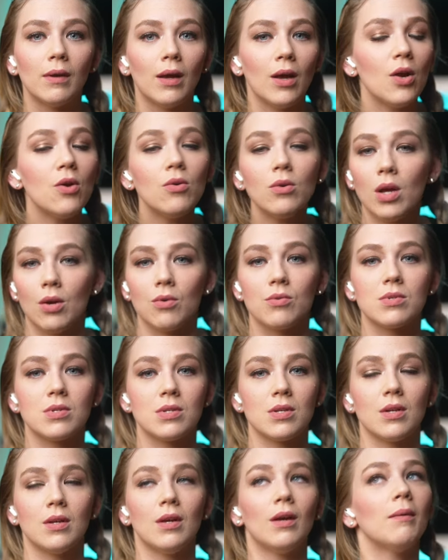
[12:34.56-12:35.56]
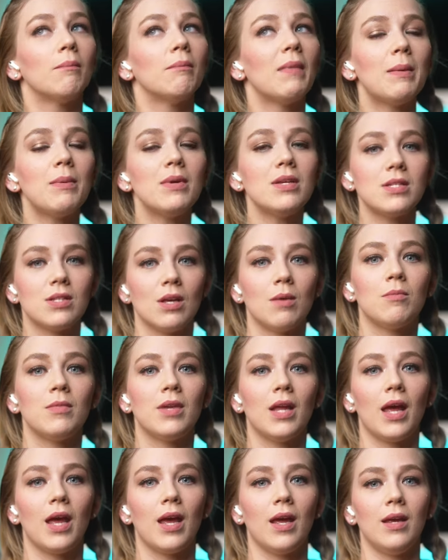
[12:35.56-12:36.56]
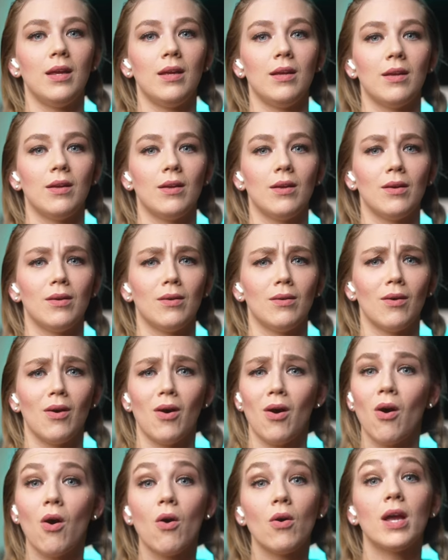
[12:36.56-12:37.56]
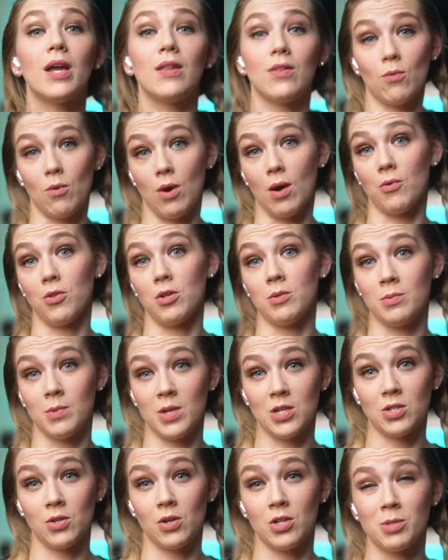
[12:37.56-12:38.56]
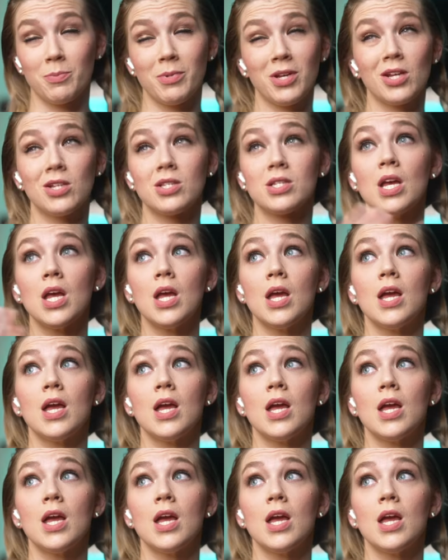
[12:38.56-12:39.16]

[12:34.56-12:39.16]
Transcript: Who knows? Maybe someday I'll get in the water with these fish because,